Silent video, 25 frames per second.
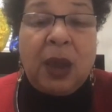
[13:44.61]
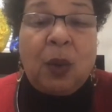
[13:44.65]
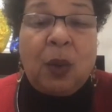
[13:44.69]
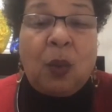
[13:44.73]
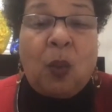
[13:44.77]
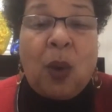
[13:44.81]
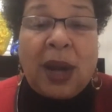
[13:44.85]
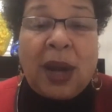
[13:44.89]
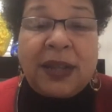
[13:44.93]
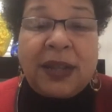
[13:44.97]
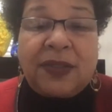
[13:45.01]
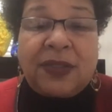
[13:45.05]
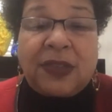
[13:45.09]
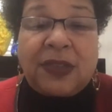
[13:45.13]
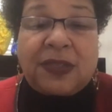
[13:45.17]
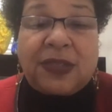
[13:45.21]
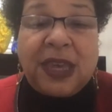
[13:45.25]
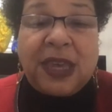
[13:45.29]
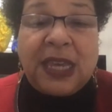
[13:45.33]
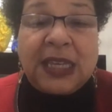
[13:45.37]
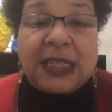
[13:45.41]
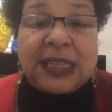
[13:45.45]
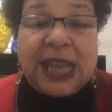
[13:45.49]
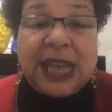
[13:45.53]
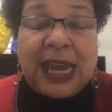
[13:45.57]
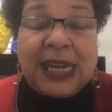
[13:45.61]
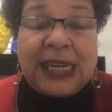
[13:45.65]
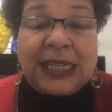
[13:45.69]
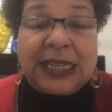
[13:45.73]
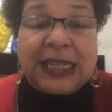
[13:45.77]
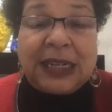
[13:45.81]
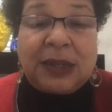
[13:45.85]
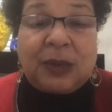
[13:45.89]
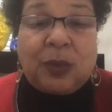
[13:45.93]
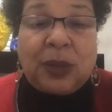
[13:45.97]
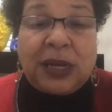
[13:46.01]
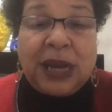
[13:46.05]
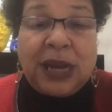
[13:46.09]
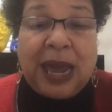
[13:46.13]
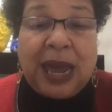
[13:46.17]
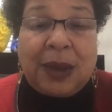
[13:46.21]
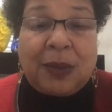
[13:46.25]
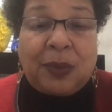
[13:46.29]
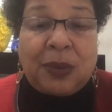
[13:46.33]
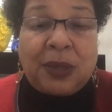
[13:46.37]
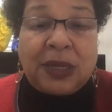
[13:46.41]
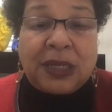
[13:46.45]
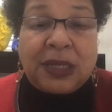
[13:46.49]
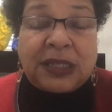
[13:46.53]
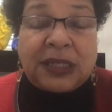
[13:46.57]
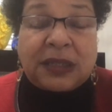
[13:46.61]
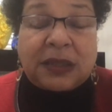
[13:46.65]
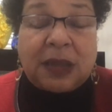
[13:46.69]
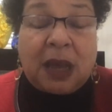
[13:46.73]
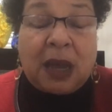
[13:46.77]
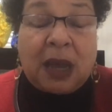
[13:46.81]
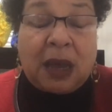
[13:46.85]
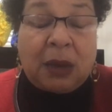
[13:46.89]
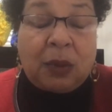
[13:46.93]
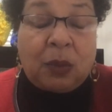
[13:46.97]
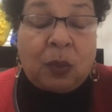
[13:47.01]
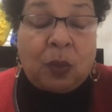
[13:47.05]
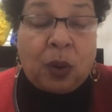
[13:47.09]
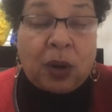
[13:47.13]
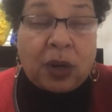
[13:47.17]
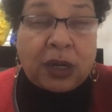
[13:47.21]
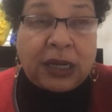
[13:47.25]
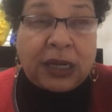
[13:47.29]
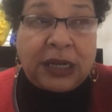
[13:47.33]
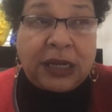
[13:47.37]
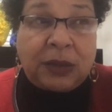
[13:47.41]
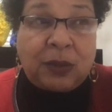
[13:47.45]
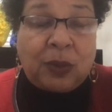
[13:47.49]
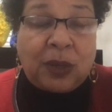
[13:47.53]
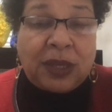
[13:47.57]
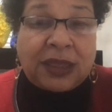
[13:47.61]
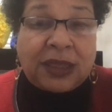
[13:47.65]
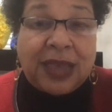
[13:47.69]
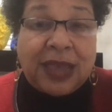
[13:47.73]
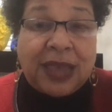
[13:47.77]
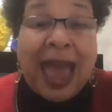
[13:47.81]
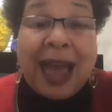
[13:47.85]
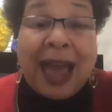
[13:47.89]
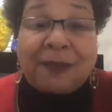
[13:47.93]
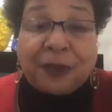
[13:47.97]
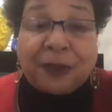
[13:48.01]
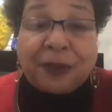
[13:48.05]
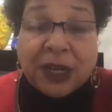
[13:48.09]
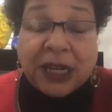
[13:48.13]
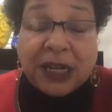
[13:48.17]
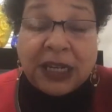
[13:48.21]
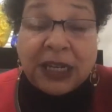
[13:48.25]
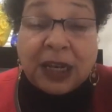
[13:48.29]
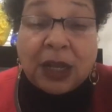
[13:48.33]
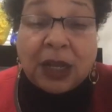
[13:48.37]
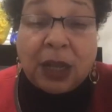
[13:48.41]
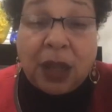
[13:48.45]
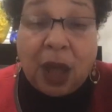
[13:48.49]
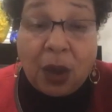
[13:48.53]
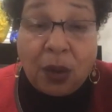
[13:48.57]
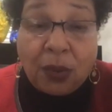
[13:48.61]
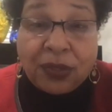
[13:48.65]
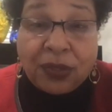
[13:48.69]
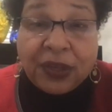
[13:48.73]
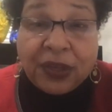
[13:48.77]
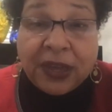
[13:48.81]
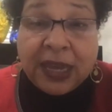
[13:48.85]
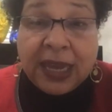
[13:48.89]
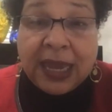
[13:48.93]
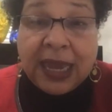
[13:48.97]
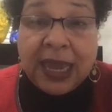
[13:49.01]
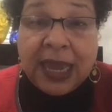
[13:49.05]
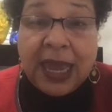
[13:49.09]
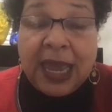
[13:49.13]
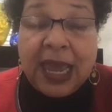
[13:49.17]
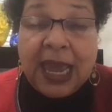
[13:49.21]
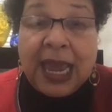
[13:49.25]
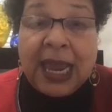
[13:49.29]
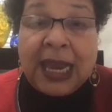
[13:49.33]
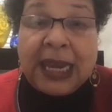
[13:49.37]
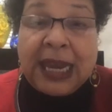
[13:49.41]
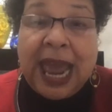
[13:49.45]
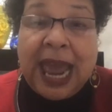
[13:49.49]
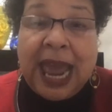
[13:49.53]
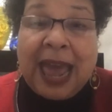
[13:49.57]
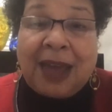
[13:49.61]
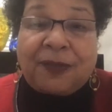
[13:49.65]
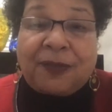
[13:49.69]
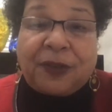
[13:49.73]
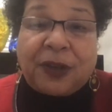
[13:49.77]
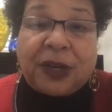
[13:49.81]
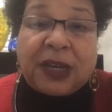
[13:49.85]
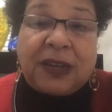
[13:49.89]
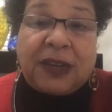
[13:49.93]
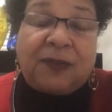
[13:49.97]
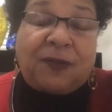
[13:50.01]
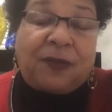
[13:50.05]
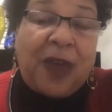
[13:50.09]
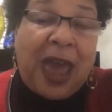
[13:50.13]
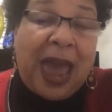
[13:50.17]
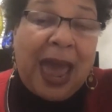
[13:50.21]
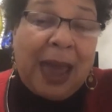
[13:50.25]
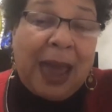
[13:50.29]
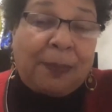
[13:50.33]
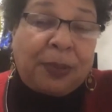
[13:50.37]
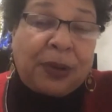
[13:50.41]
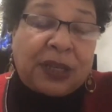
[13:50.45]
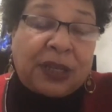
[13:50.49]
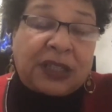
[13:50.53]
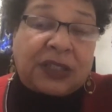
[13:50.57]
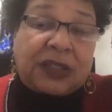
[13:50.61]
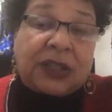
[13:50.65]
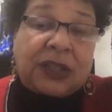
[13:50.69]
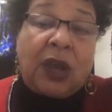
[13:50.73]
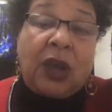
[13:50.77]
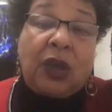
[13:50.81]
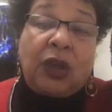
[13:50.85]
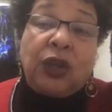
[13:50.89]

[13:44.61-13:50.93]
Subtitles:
One of the things I did when I was working with African clothing and African fabrics,